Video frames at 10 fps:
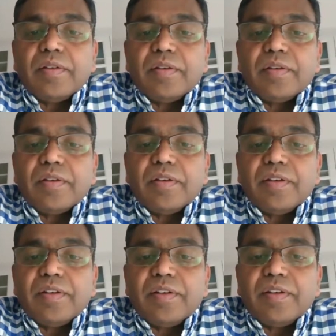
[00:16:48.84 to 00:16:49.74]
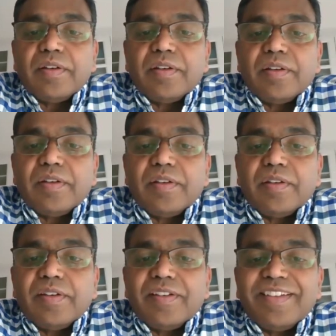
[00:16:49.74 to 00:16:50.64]

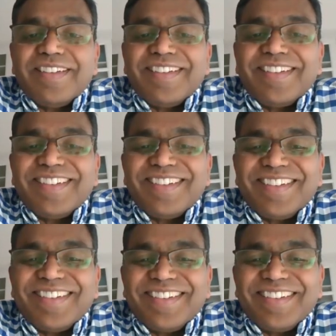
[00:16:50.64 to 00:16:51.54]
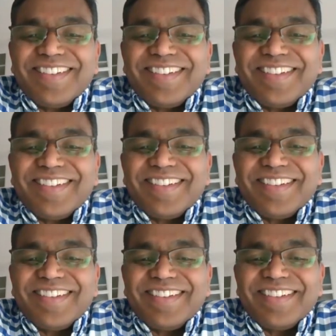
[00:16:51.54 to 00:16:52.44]

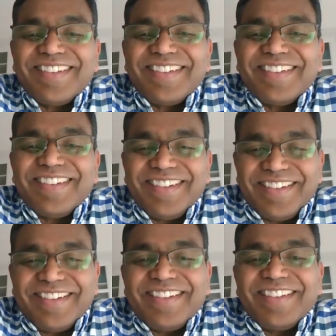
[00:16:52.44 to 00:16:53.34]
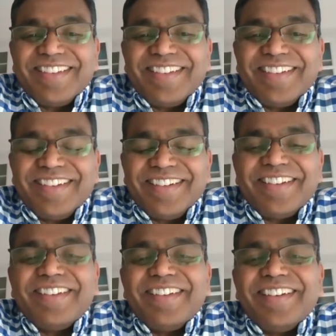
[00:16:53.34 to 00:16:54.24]

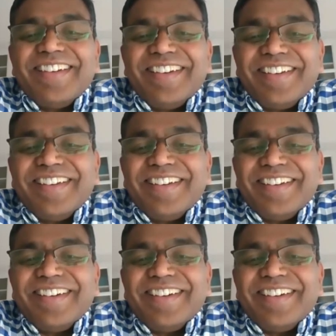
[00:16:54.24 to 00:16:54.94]
[no speech]